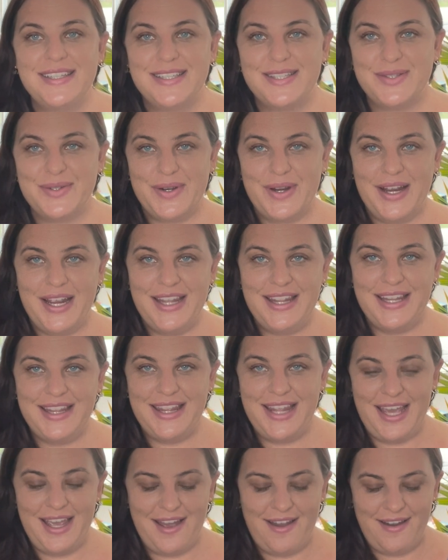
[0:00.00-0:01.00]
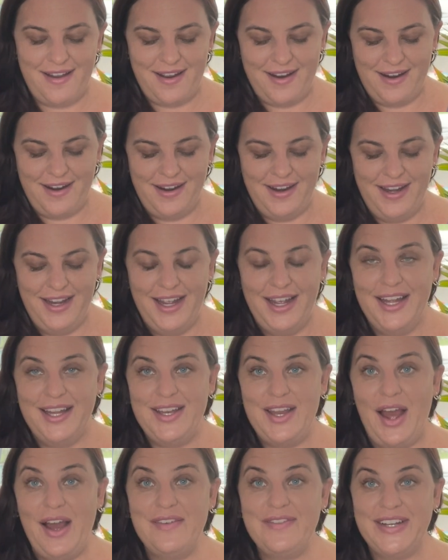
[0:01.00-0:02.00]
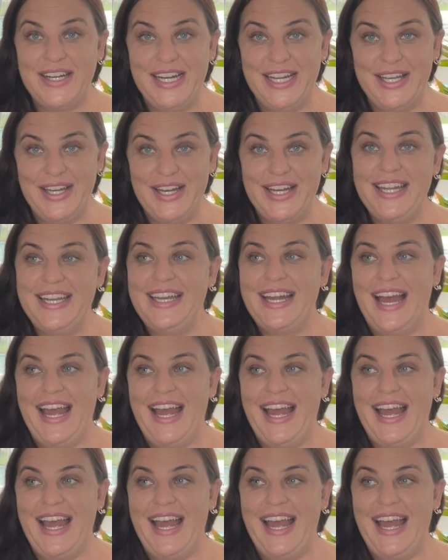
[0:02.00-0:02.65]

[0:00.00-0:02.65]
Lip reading: Sorry that they are not very good.